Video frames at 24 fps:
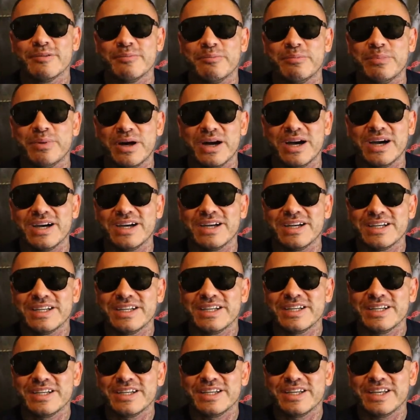
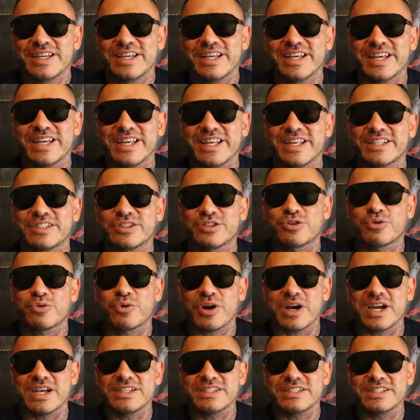but it's
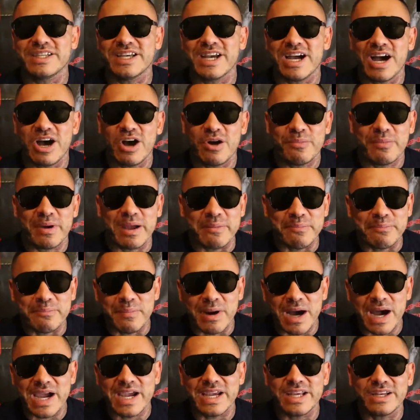crazy how my
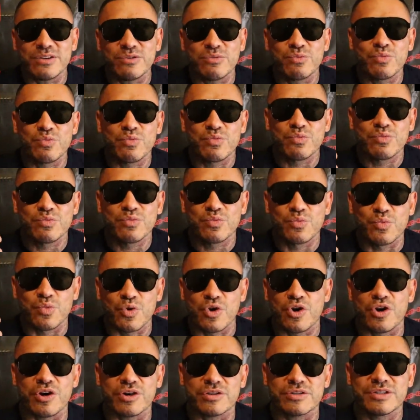mind
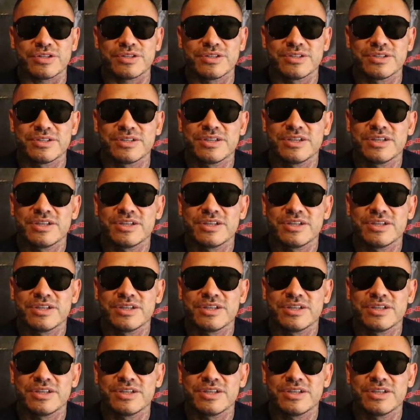worked.